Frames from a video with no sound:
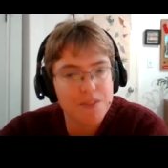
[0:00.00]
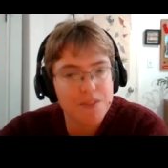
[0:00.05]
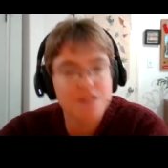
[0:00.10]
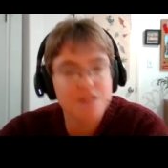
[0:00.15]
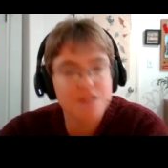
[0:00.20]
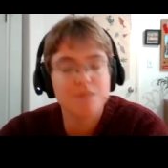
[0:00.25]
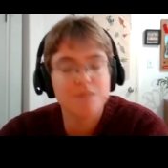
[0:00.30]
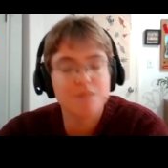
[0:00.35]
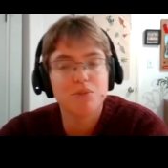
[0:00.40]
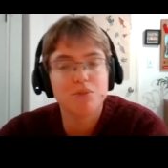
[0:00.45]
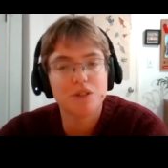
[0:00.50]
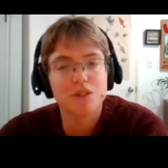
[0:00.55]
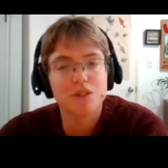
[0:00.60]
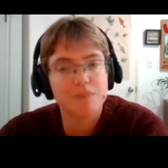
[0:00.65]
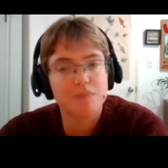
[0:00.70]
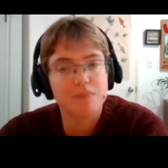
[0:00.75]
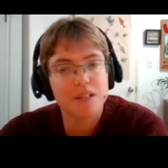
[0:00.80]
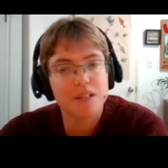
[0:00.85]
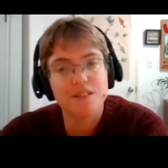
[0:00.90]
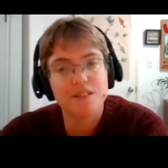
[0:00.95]
This is
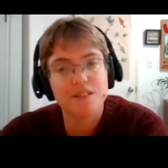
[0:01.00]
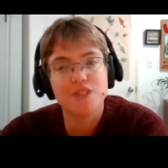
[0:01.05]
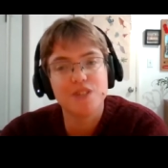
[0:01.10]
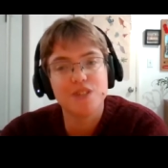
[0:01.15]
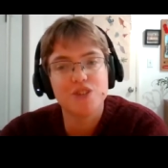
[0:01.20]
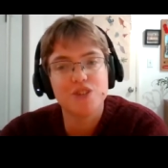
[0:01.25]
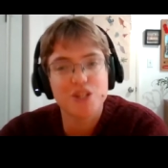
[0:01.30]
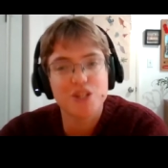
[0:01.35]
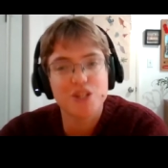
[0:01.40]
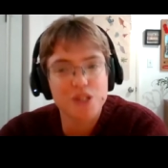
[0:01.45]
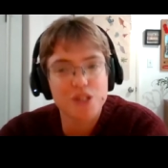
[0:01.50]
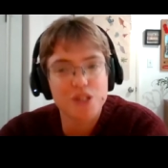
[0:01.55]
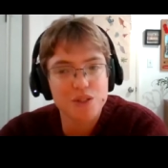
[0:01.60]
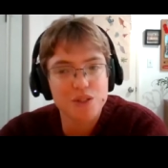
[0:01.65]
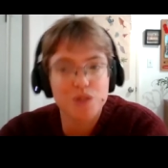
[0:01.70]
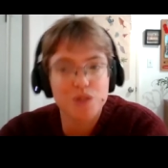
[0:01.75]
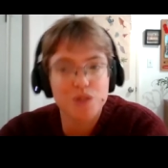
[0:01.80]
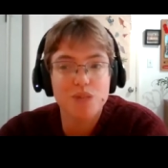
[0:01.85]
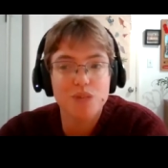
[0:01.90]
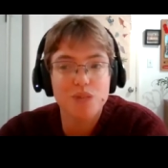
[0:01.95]
important because each nation
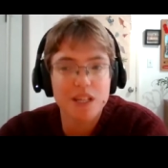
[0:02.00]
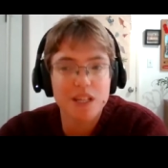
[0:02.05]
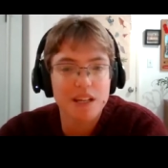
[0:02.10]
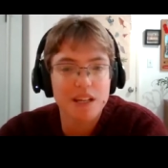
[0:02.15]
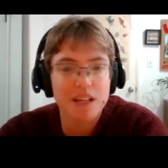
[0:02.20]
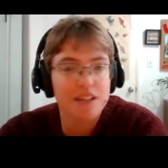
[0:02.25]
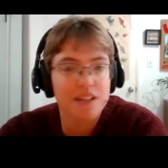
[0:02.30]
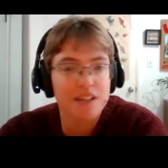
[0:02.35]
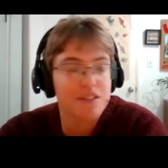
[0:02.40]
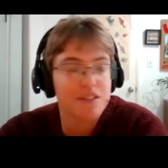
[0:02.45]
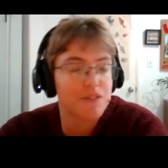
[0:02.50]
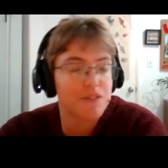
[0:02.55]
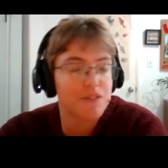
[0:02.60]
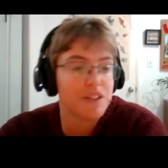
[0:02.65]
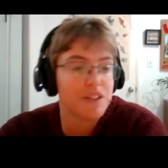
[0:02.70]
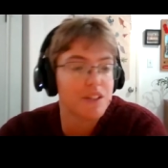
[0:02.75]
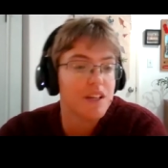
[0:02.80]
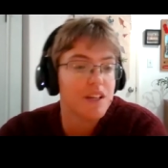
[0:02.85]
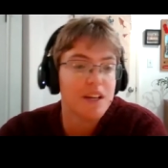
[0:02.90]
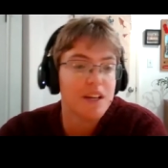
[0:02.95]
is unique and
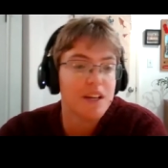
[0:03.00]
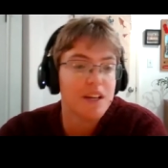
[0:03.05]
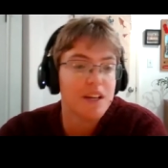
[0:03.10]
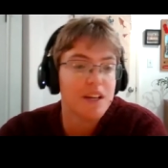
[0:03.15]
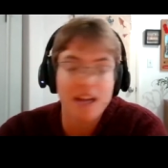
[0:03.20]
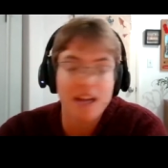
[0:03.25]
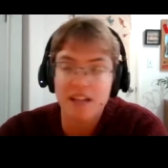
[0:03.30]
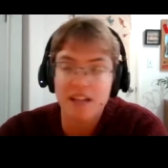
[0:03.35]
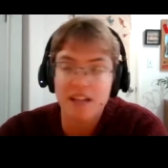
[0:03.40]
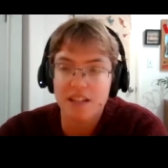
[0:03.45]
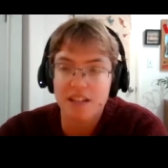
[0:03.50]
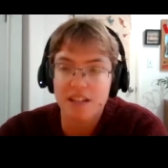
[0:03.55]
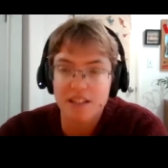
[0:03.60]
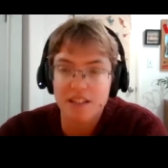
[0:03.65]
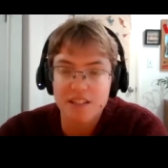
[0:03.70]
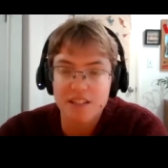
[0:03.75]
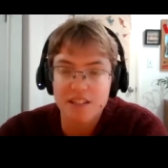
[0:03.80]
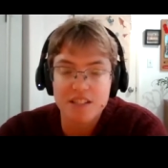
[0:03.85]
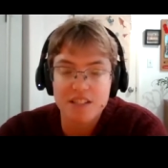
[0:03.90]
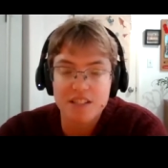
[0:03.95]
different
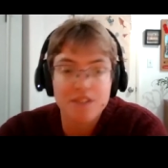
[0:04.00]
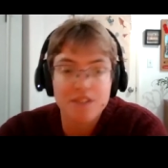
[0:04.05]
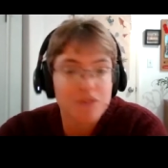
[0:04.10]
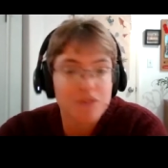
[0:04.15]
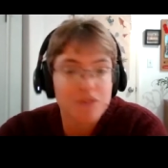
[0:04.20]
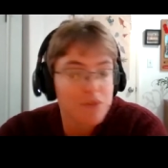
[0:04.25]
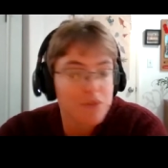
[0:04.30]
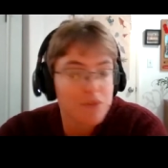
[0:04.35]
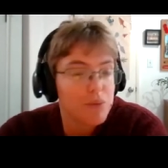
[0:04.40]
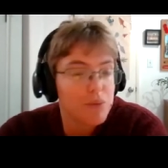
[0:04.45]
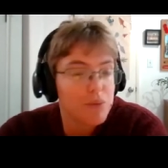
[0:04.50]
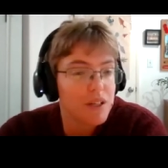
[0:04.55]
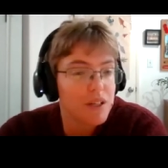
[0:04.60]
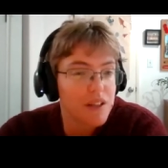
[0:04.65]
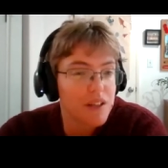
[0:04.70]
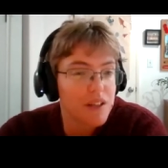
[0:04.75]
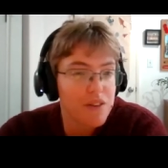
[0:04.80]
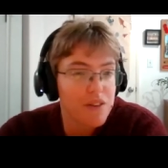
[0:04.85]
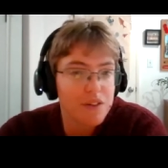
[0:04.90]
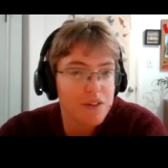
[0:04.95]
and as different from one
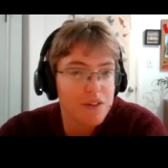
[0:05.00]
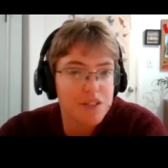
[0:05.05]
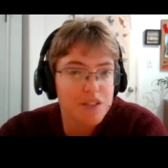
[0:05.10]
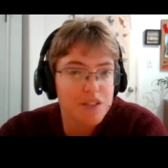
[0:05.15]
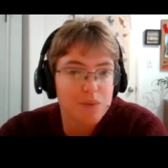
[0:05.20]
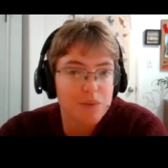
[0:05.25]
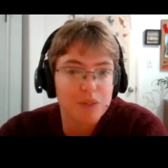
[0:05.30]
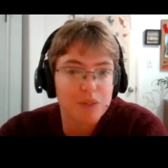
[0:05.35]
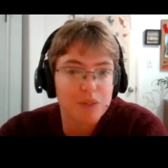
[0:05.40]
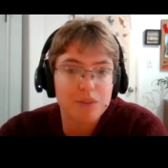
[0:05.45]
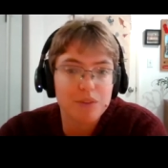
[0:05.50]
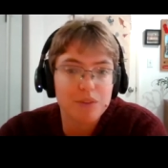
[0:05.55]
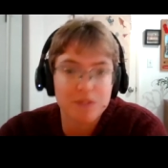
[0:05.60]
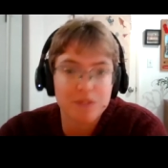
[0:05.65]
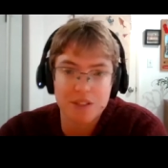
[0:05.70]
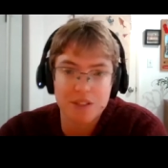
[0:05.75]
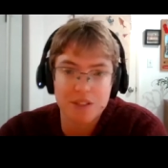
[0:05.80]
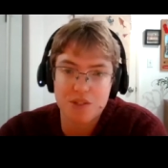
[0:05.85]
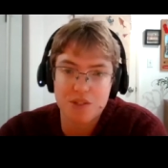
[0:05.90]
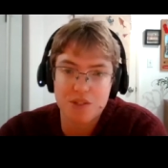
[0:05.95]
another as one
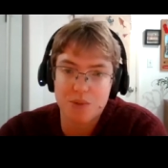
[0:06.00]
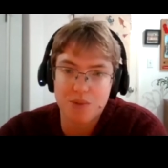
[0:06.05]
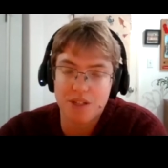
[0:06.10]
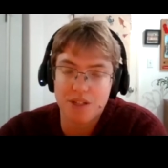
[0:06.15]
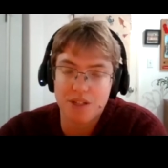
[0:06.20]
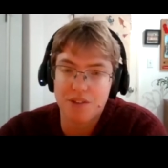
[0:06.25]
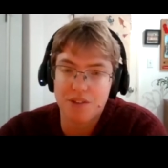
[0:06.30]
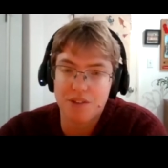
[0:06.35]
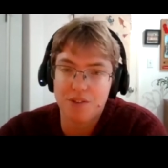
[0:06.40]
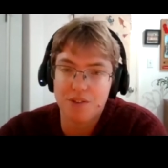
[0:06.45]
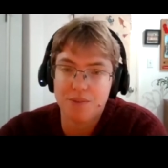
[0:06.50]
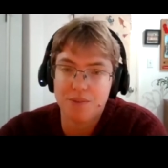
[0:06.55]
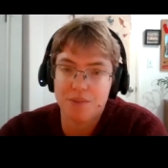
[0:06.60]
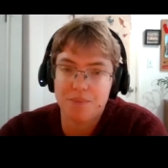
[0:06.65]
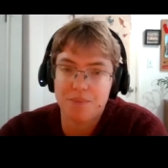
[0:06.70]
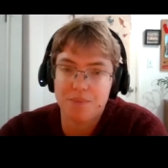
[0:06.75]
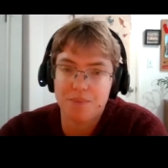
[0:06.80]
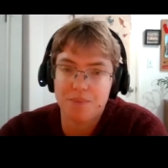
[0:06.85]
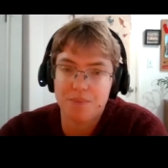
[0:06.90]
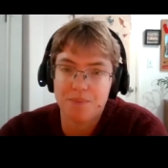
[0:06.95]
river is to another.
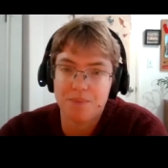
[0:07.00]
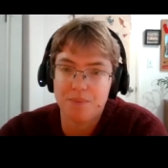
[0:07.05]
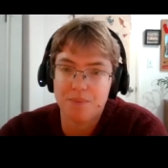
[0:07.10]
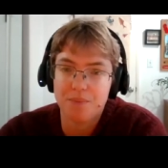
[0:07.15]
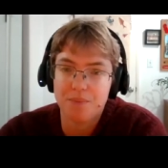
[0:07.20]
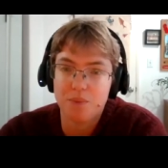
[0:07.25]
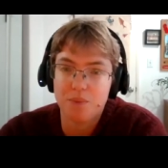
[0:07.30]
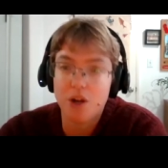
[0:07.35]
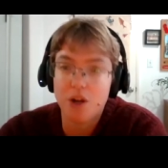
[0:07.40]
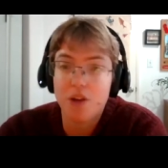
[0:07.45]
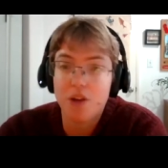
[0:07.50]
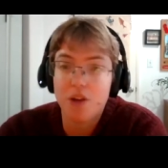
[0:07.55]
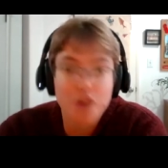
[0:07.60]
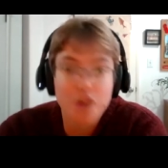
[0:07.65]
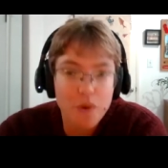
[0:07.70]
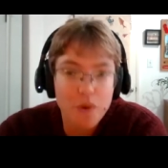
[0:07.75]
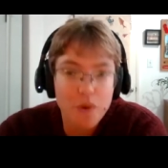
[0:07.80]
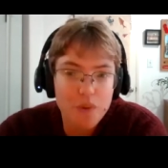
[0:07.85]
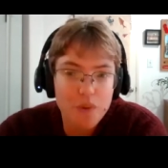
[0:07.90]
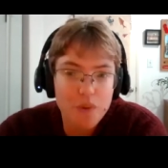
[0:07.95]
We all
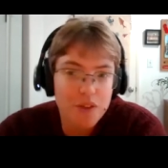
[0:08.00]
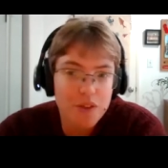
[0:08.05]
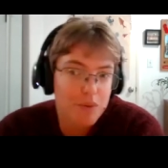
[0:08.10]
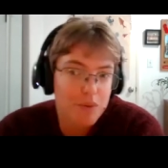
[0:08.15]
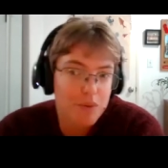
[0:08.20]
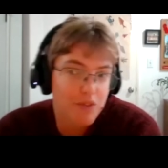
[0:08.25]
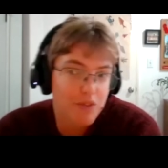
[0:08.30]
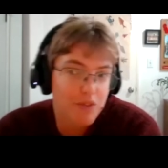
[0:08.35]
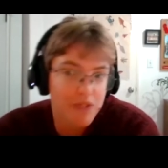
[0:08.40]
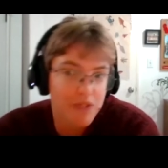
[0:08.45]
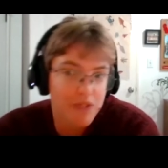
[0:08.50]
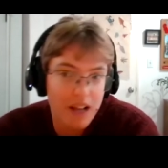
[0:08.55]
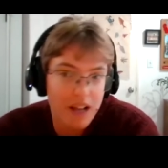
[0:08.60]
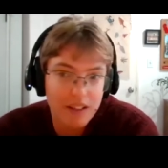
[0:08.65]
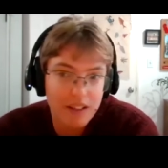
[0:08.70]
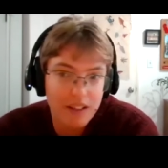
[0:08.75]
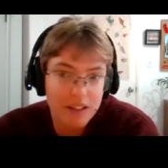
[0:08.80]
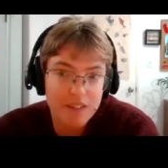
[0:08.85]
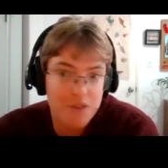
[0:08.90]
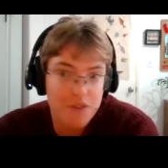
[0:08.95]
know that the river
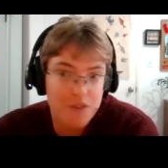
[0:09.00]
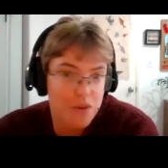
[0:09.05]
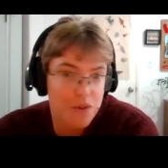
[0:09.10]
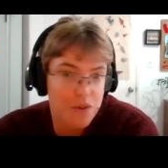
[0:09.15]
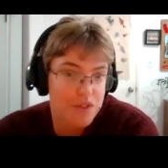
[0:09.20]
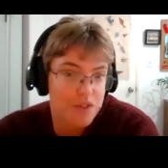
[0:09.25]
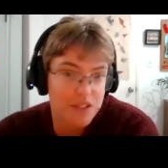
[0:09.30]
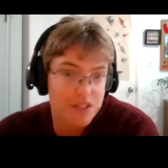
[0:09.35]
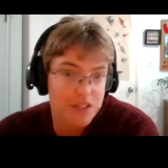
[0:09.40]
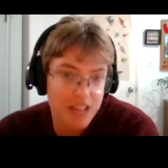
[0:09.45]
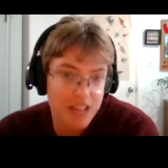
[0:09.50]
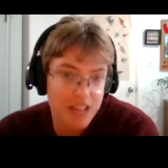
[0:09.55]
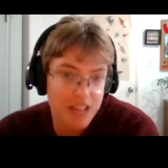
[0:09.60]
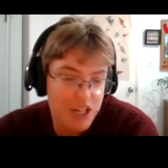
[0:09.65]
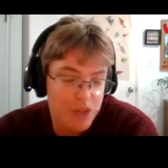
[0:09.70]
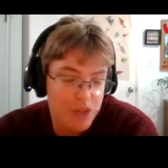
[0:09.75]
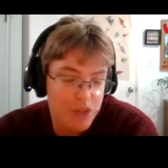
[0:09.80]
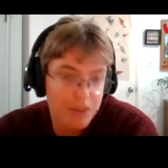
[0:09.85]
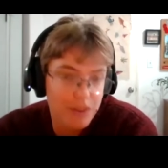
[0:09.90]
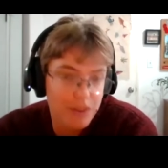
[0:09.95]
valley of the North
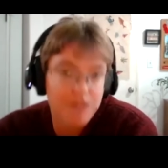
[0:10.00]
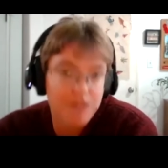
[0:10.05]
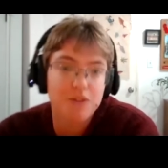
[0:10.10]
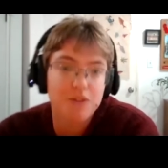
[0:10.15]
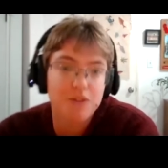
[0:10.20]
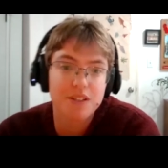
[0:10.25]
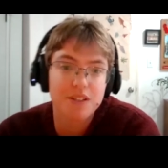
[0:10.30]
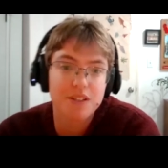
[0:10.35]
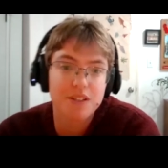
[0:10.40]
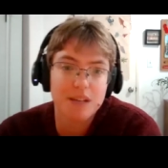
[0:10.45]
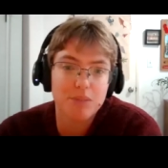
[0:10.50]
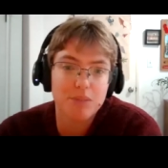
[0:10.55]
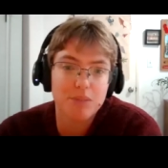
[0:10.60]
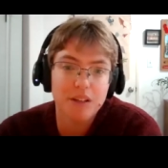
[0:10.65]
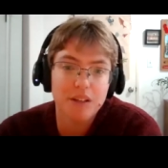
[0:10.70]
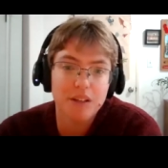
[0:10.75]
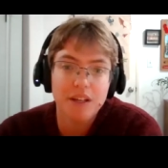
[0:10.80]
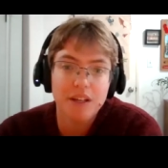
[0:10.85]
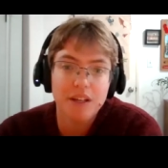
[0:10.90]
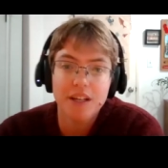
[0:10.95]
Saskatchewan, for
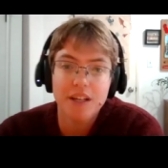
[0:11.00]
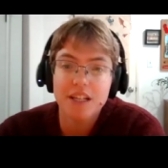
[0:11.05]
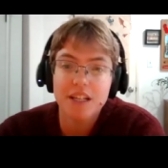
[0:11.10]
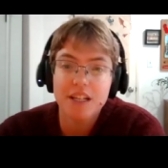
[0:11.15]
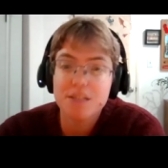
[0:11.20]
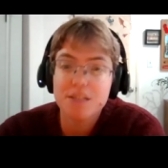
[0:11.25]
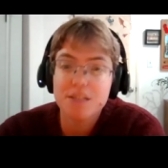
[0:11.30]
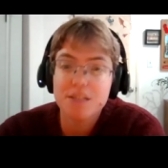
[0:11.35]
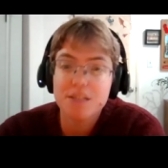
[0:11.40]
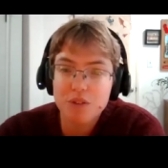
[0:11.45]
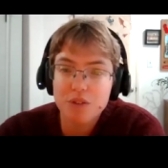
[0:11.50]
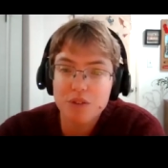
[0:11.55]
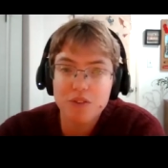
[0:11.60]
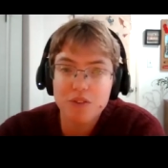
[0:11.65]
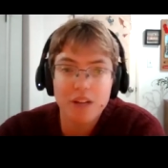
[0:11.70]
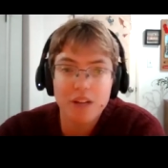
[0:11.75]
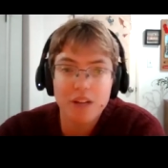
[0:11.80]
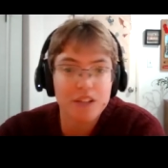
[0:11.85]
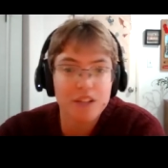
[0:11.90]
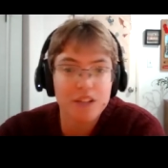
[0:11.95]
example, is
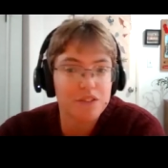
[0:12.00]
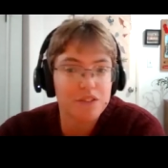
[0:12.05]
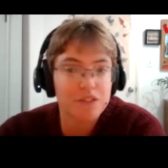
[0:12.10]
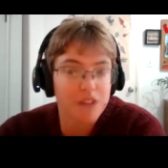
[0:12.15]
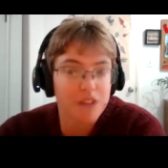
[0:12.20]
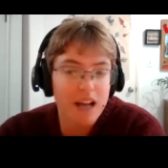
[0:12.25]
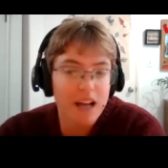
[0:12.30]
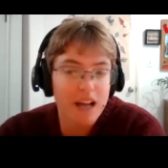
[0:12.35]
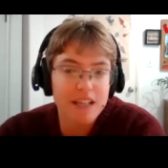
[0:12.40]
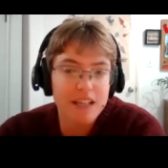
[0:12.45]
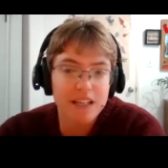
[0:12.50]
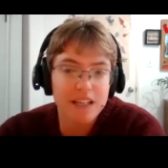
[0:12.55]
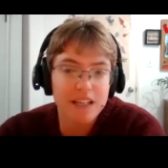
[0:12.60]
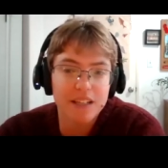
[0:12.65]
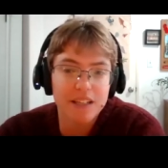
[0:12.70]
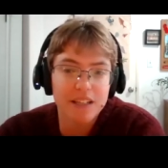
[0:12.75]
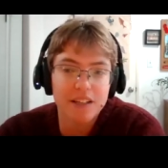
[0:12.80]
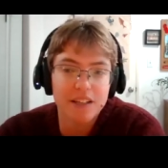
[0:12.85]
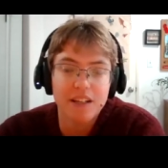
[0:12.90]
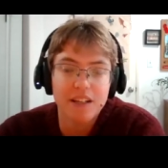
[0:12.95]
beautiful and good for hiking
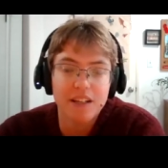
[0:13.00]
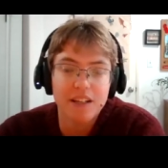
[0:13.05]
in.